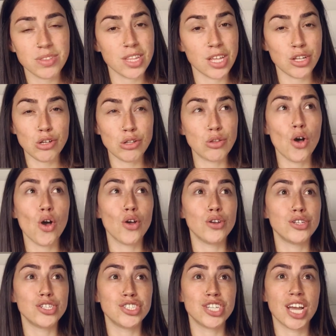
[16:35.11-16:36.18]
then you
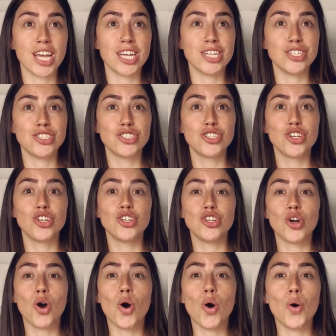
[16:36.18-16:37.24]
learn to change
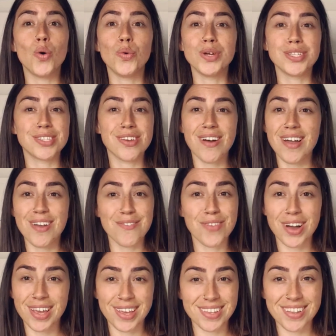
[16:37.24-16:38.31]
your whole entire
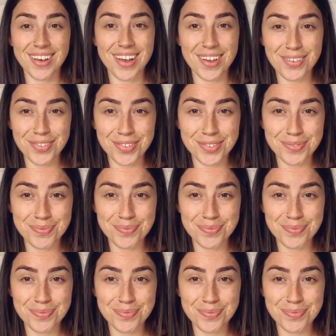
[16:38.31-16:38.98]
fucking life.